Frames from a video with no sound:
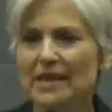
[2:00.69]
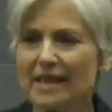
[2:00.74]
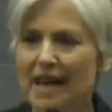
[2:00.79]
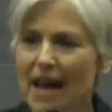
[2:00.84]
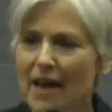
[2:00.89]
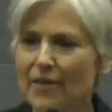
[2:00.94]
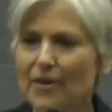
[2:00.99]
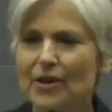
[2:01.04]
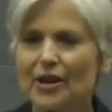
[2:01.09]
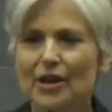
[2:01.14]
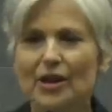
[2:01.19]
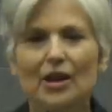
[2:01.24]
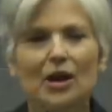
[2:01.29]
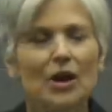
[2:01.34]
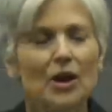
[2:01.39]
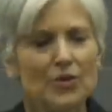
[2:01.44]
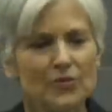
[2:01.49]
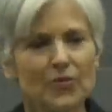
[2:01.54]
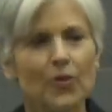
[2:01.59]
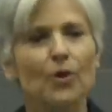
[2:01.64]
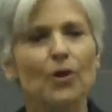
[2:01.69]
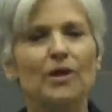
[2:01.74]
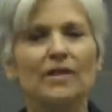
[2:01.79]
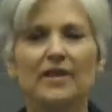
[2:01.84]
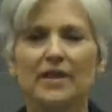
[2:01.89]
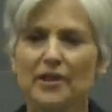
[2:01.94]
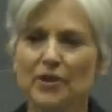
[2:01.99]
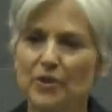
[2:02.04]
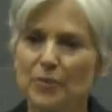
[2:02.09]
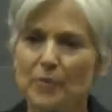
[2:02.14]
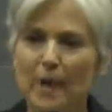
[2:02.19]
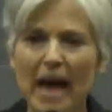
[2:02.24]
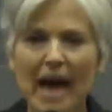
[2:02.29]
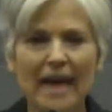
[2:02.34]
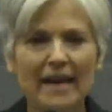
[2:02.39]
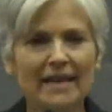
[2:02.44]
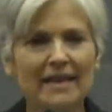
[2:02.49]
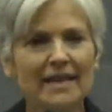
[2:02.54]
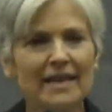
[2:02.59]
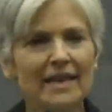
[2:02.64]
together for the
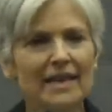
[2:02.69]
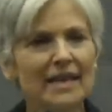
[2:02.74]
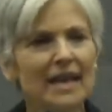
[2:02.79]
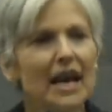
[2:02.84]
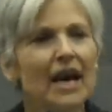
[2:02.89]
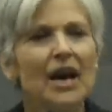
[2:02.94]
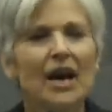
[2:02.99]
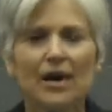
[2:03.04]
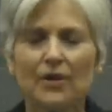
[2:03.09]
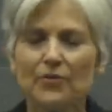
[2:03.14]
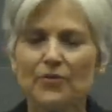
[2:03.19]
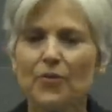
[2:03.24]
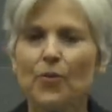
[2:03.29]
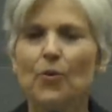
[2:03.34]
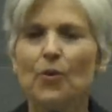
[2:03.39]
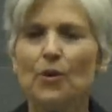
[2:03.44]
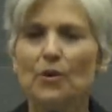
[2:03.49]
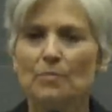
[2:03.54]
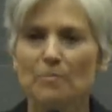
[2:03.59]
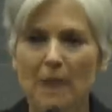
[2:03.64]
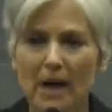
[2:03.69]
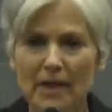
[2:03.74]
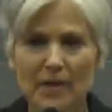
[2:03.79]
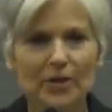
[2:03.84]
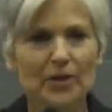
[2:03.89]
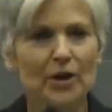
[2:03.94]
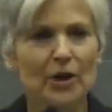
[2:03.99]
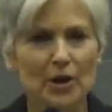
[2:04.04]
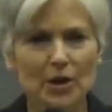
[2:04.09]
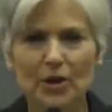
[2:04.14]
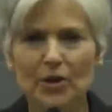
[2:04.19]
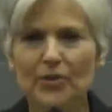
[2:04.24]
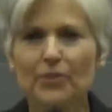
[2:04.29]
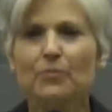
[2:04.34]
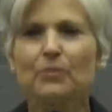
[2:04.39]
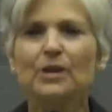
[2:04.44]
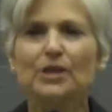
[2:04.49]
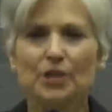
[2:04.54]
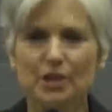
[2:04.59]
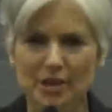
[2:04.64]
humanity and for Mother
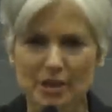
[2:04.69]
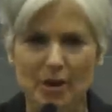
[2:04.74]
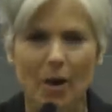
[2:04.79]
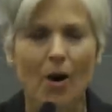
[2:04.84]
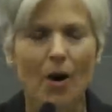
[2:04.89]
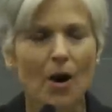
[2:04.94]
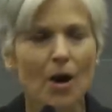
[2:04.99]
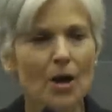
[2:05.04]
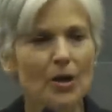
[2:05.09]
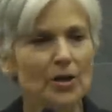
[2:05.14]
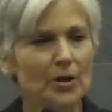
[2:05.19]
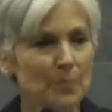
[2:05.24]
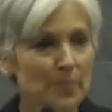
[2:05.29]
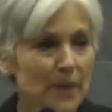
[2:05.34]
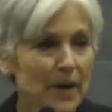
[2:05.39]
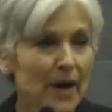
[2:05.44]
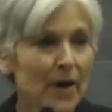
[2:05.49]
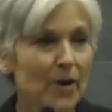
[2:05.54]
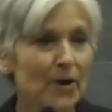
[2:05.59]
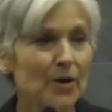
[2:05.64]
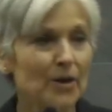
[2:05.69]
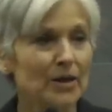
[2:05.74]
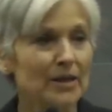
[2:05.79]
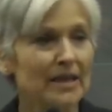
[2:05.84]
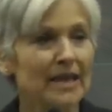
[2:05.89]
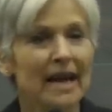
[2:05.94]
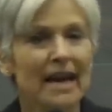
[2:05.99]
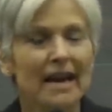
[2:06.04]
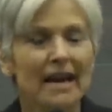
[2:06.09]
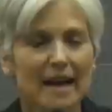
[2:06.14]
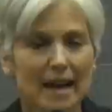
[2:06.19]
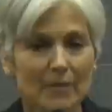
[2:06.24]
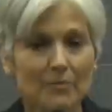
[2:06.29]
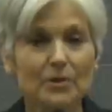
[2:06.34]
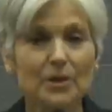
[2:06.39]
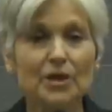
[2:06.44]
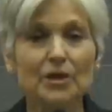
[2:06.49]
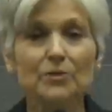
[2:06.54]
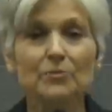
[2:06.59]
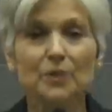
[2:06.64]
Earth, which is all imperiled and
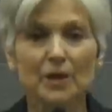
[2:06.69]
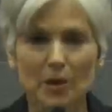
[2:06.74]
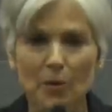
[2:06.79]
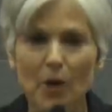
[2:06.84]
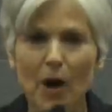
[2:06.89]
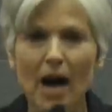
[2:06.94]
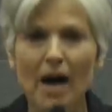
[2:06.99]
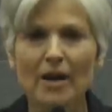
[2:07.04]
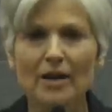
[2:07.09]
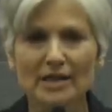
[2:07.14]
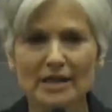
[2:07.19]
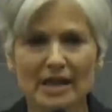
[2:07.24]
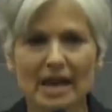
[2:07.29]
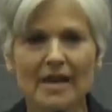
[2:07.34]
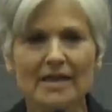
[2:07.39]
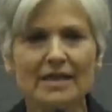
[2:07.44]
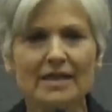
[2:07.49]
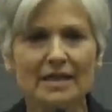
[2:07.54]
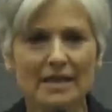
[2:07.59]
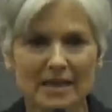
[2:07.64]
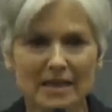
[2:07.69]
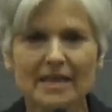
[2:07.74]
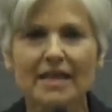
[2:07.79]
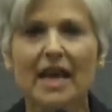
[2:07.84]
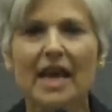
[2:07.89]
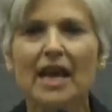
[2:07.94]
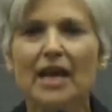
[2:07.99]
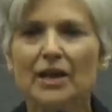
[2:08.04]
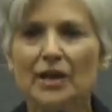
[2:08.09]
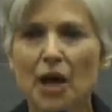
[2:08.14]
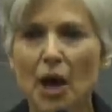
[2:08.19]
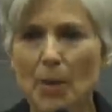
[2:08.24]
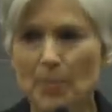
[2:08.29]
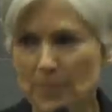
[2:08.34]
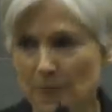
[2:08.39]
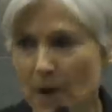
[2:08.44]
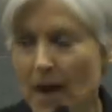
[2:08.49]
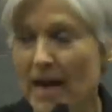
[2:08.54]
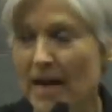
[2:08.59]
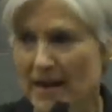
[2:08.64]
really requires us to stand
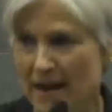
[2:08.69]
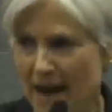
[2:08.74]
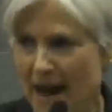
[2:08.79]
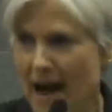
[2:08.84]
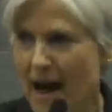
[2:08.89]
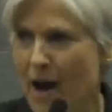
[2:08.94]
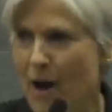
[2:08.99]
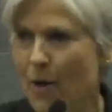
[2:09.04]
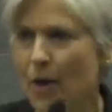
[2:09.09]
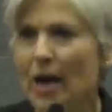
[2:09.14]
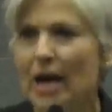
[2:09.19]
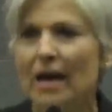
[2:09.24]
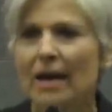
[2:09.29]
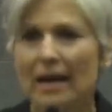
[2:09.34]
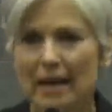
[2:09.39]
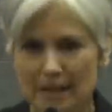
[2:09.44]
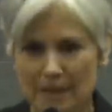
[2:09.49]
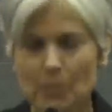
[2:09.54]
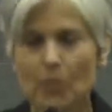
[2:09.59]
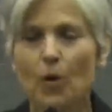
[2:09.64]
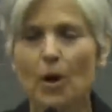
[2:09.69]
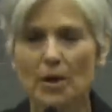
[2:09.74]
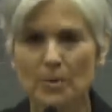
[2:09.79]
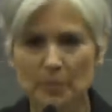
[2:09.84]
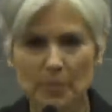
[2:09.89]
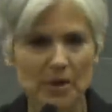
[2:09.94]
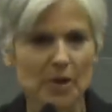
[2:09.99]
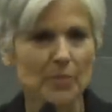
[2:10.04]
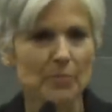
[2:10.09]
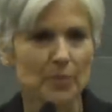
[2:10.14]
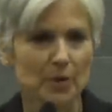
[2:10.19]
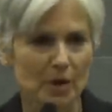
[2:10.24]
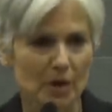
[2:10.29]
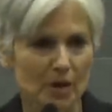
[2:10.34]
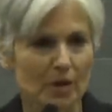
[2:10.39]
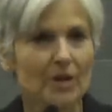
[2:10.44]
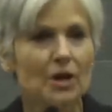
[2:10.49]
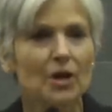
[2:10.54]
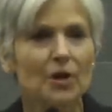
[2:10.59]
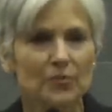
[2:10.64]
up right now as one
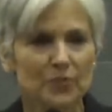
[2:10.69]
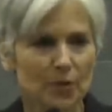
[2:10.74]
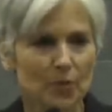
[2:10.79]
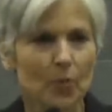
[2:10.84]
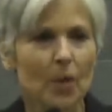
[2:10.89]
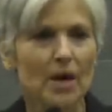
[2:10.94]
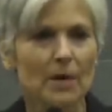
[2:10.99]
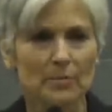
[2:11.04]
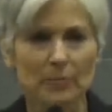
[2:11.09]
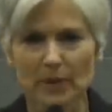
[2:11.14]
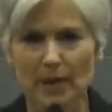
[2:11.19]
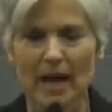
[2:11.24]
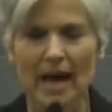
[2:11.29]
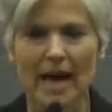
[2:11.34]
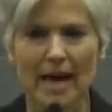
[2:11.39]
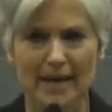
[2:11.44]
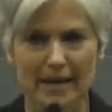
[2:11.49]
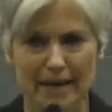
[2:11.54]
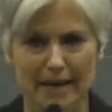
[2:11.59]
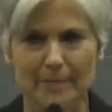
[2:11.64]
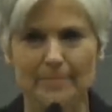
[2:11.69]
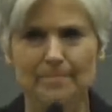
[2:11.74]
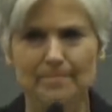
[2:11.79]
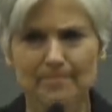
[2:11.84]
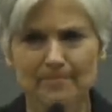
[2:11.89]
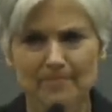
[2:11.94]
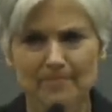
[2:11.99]
people for one planet.